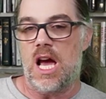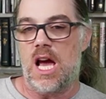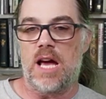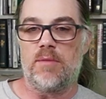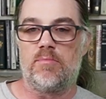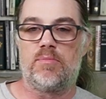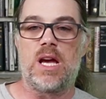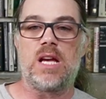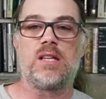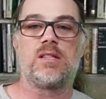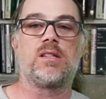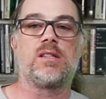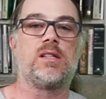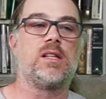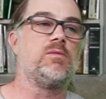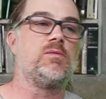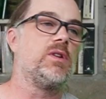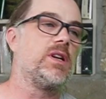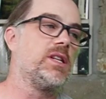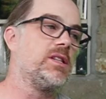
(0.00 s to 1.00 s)
and
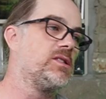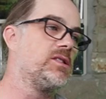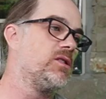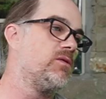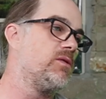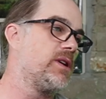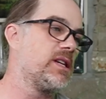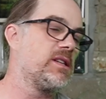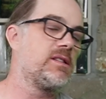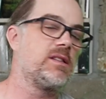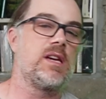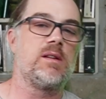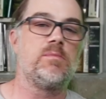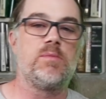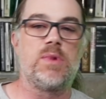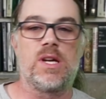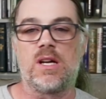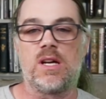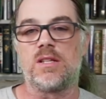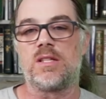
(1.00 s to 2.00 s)
basically what he's doing is
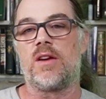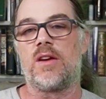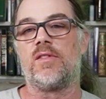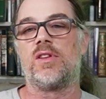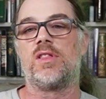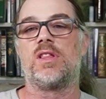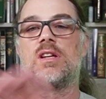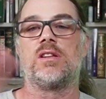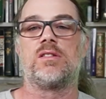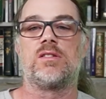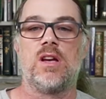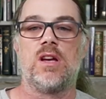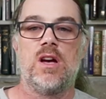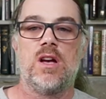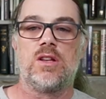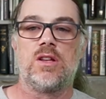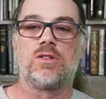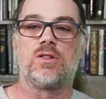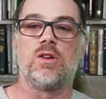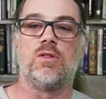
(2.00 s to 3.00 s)
saying, because everything's
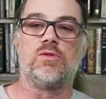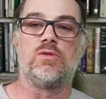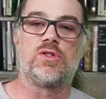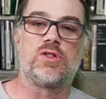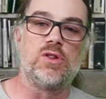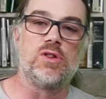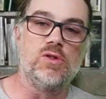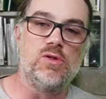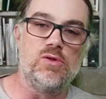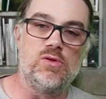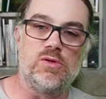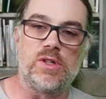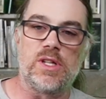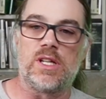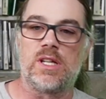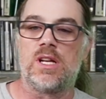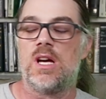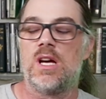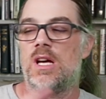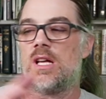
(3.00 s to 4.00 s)
so soon
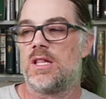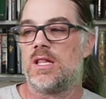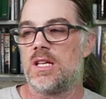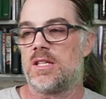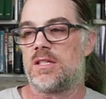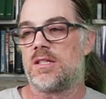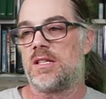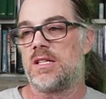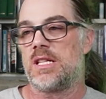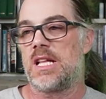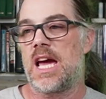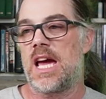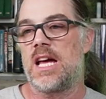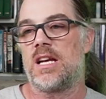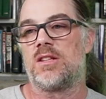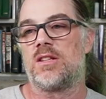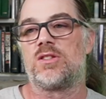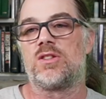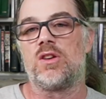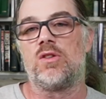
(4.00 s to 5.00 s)
and this and that
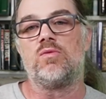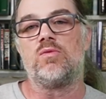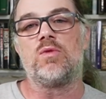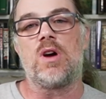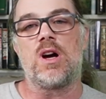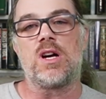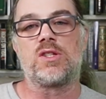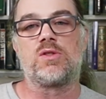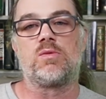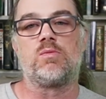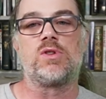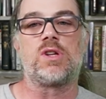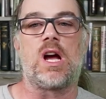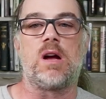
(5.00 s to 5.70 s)
and it's so rushed,